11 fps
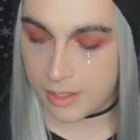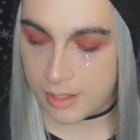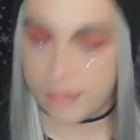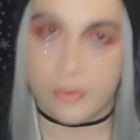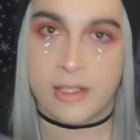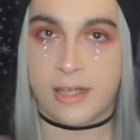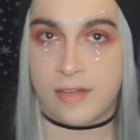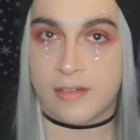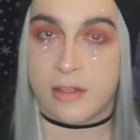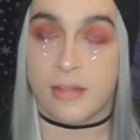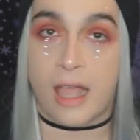It's really
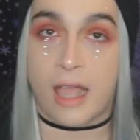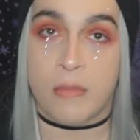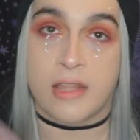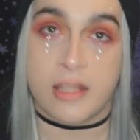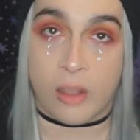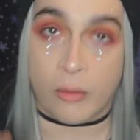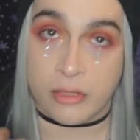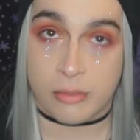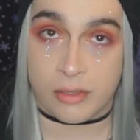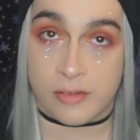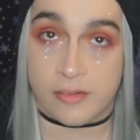nice to know that I'm not the
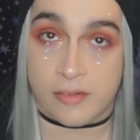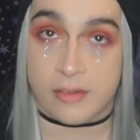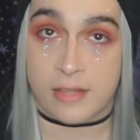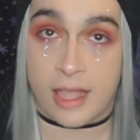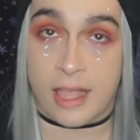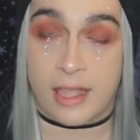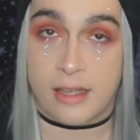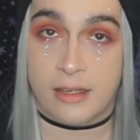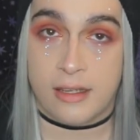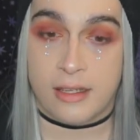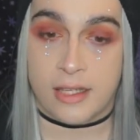only person that
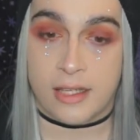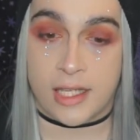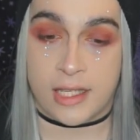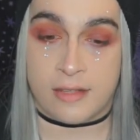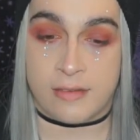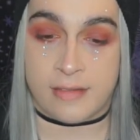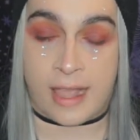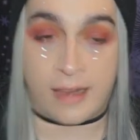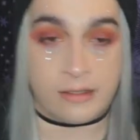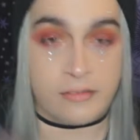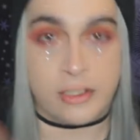is
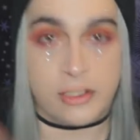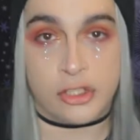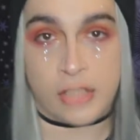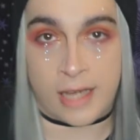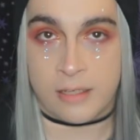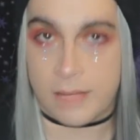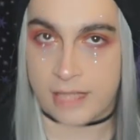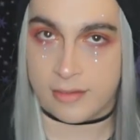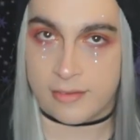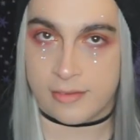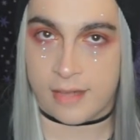actively trying to
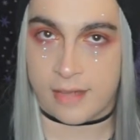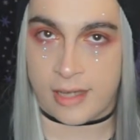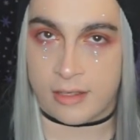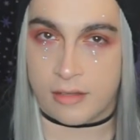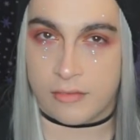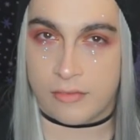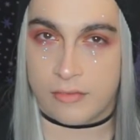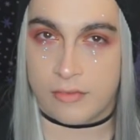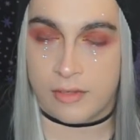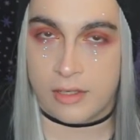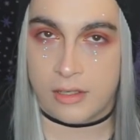make this kind of
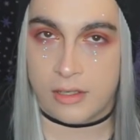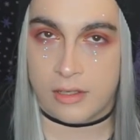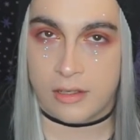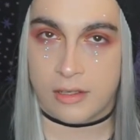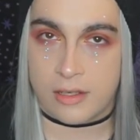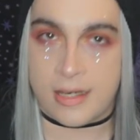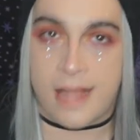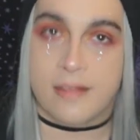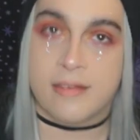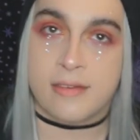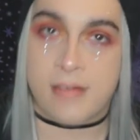
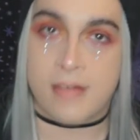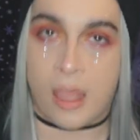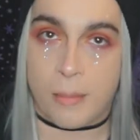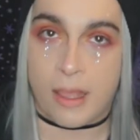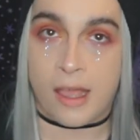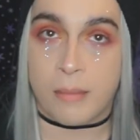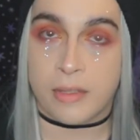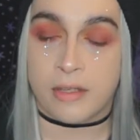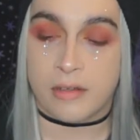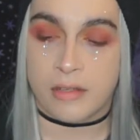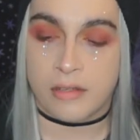next step
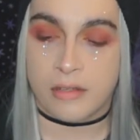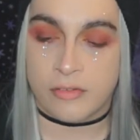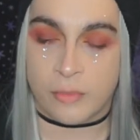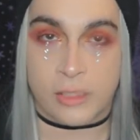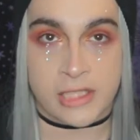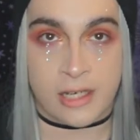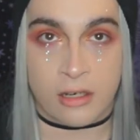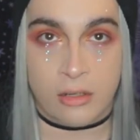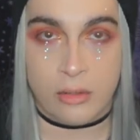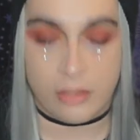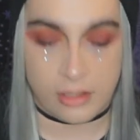happen for
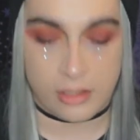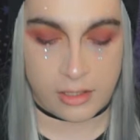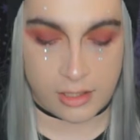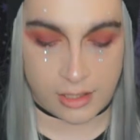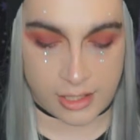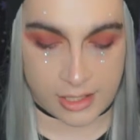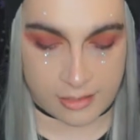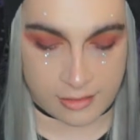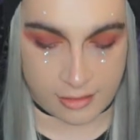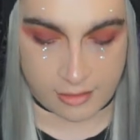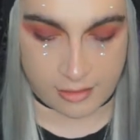tarot,
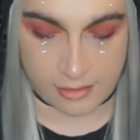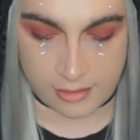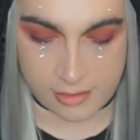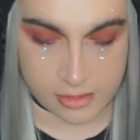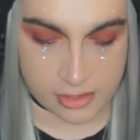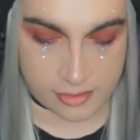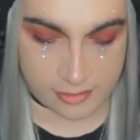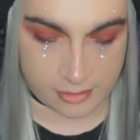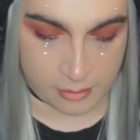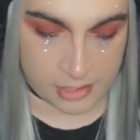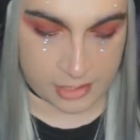and it's
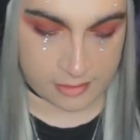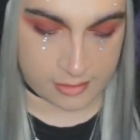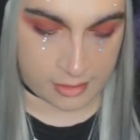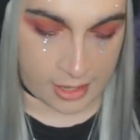just amazing.